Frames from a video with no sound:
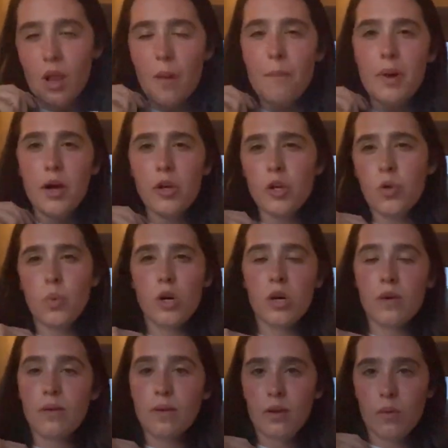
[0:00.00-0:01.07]
but you work
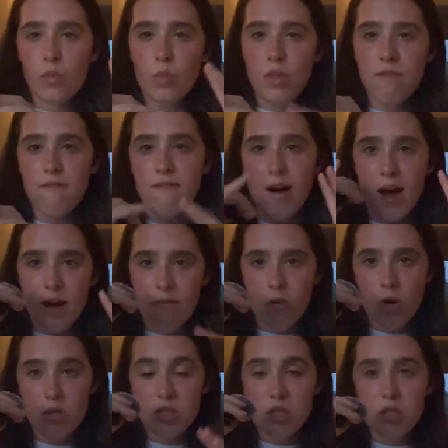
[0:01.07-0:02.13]
with 5
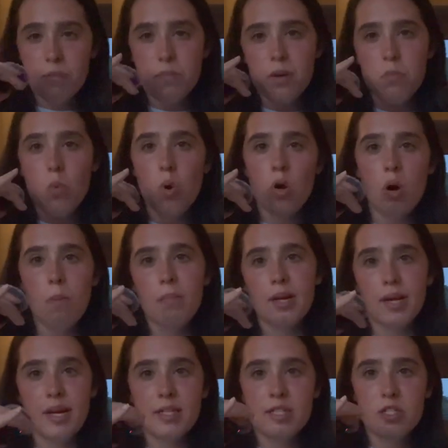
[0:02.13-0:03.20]
rows. It's a bit more
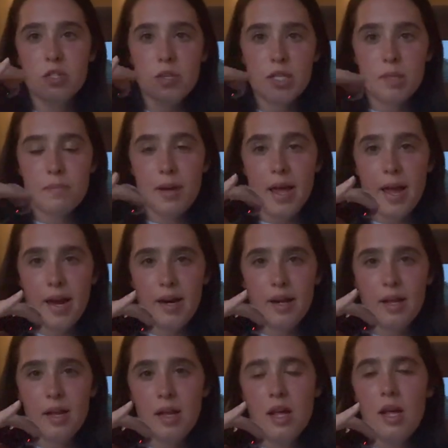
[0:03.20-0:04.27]
complicated to
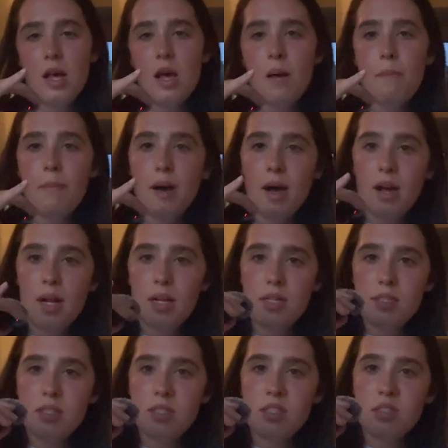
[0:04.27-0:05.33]
explain, but